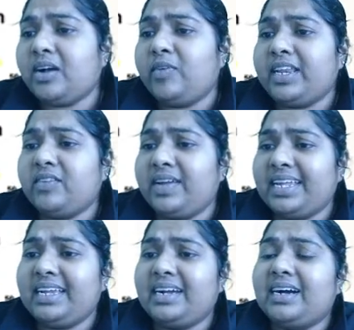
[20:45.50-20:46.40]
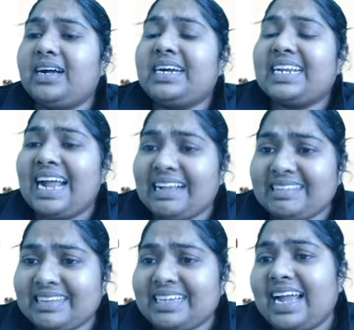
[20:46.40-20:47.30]
very, very
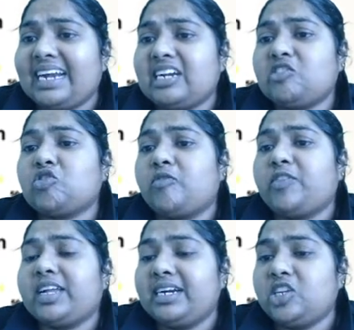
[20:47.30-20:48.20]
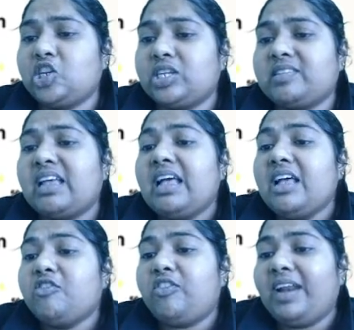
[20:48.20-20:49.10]
drastic catastrophic conditions,
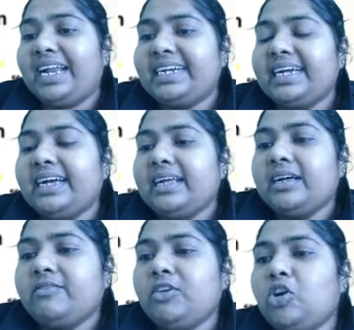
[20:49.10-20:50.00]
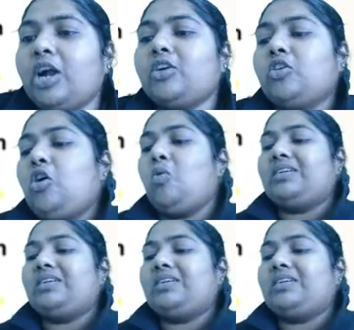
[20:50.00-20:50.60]
flood. We will not know who